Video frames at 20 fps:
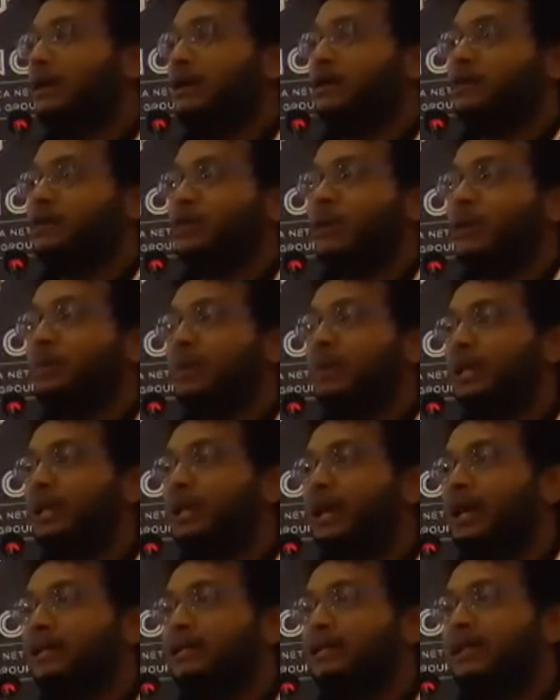So
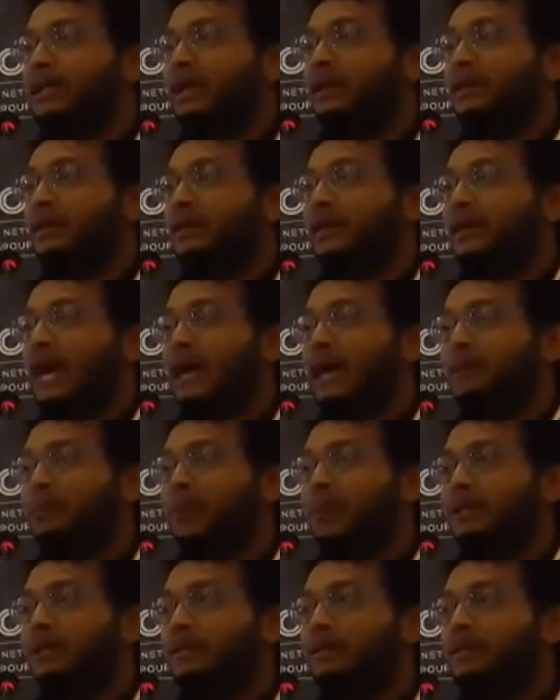Epinic has an
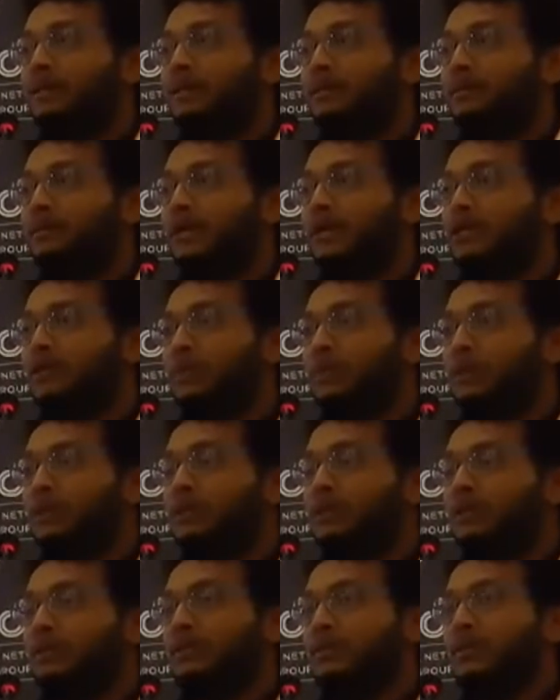ad-based measurement
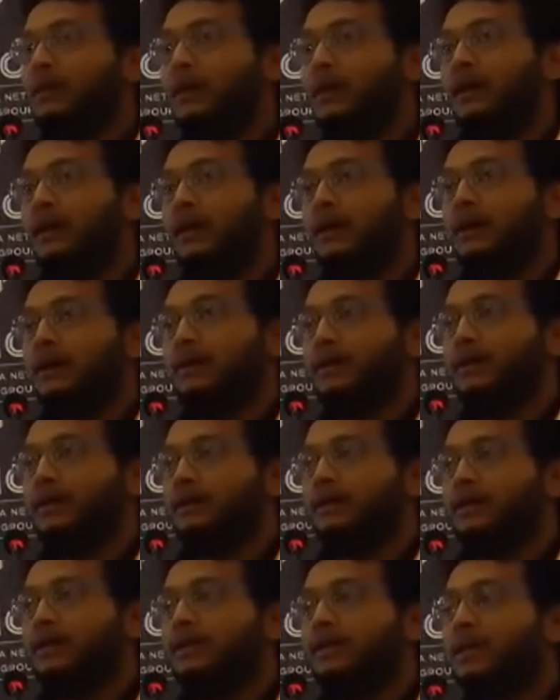
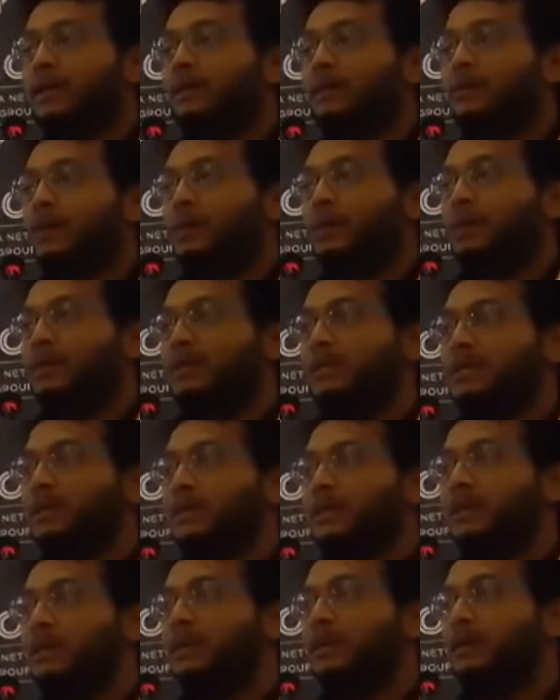system where
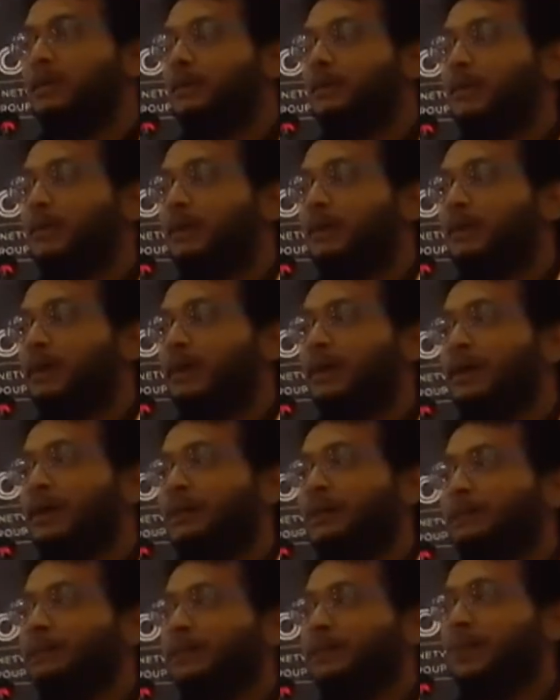basically
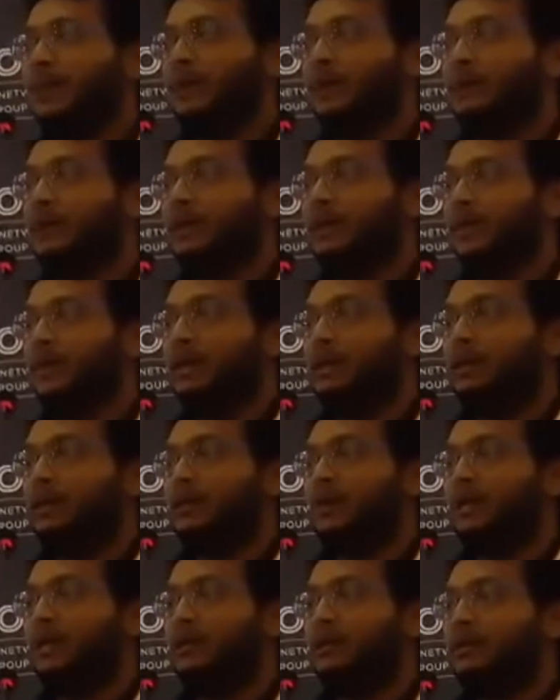they
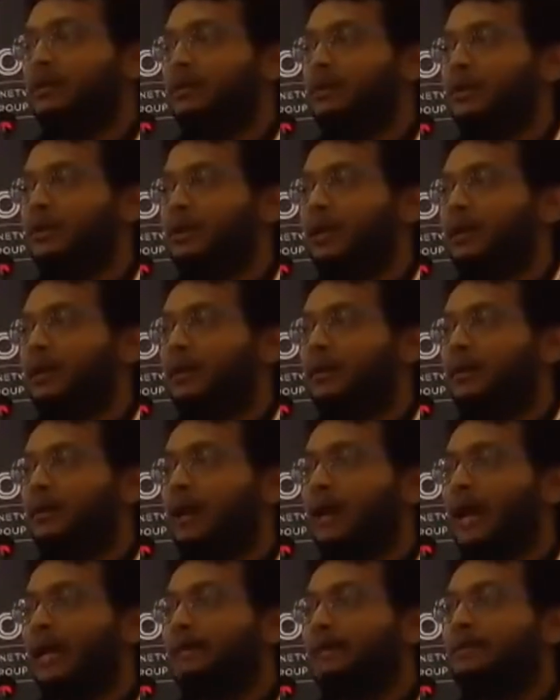created
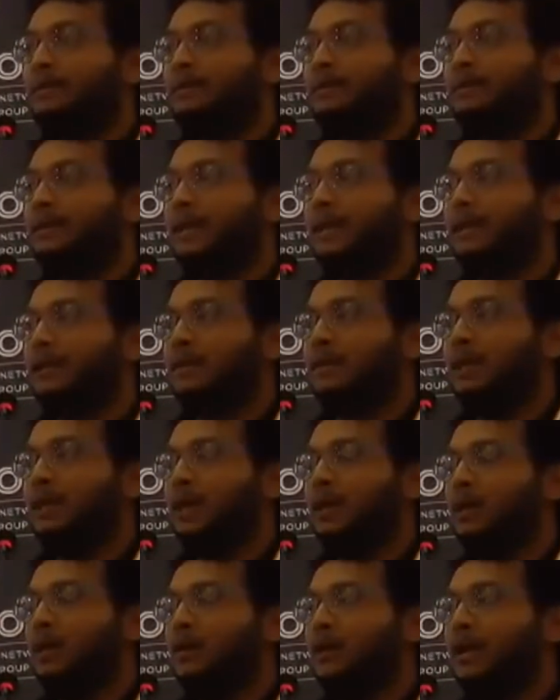ads that
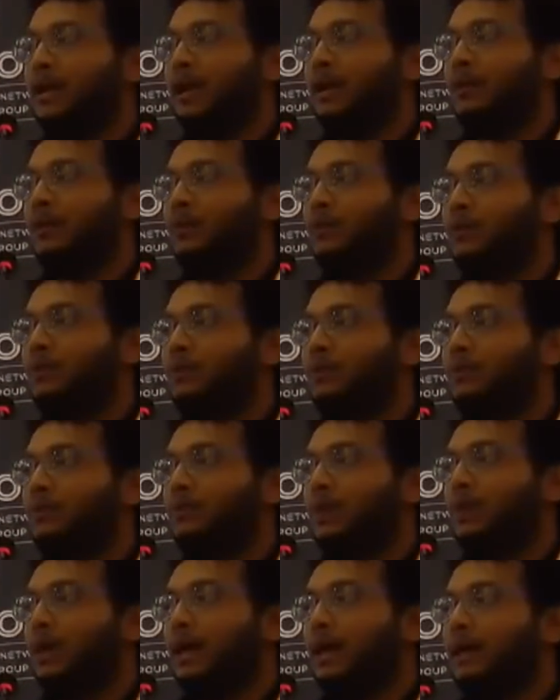are now
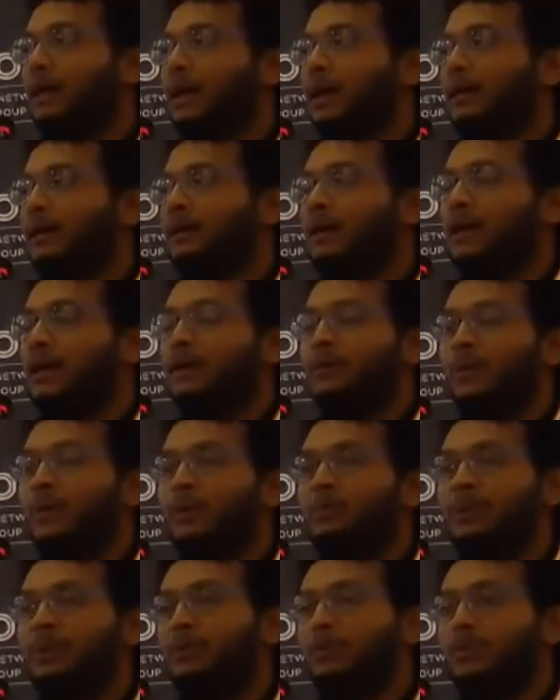and
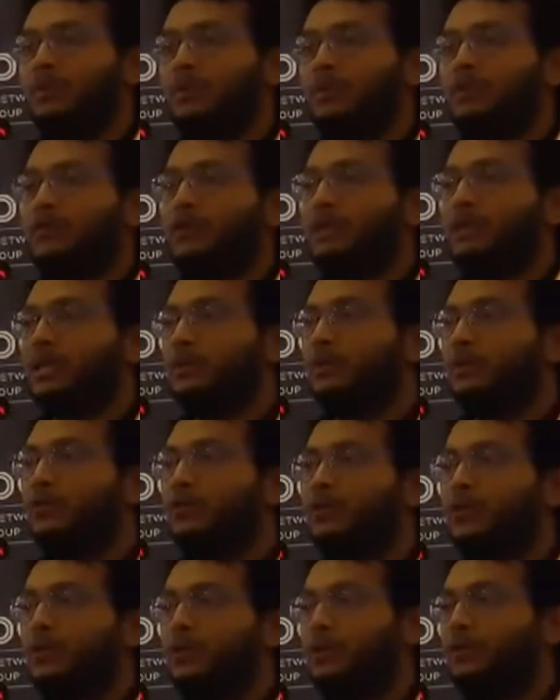when people, for example,
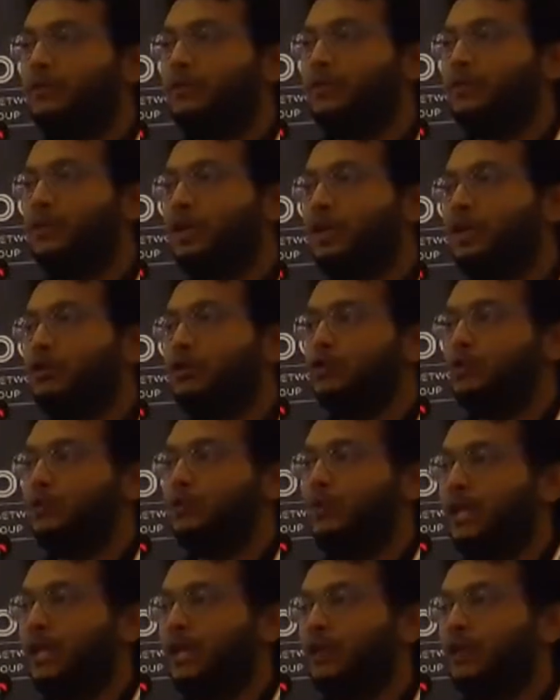view a YouTube
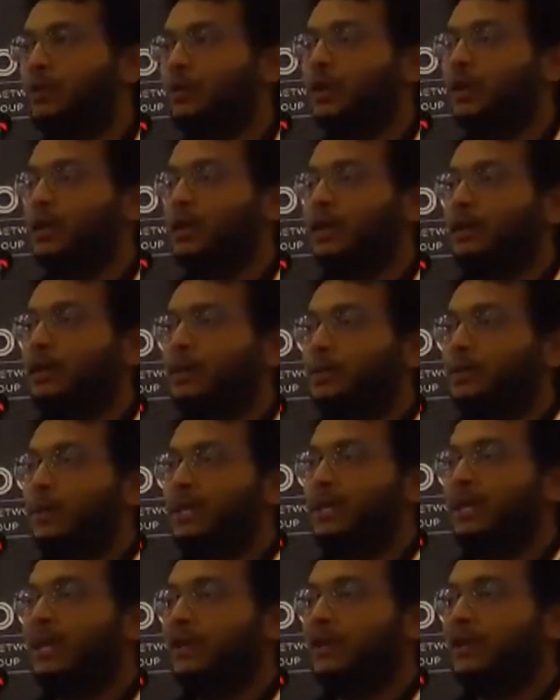video,
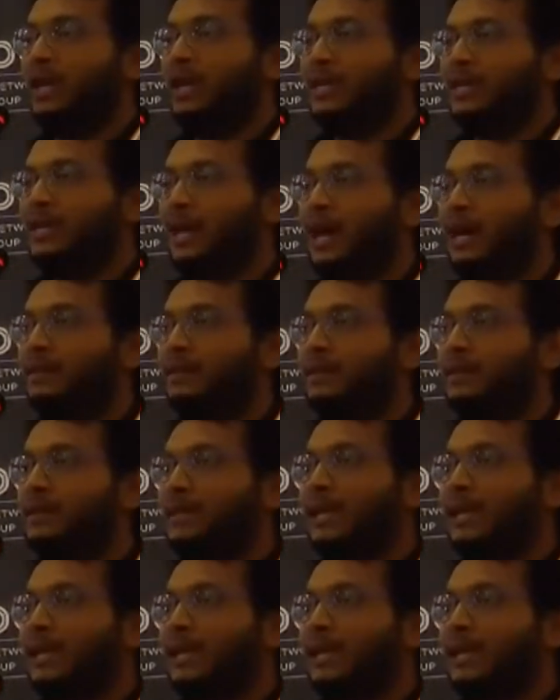when they click on that ad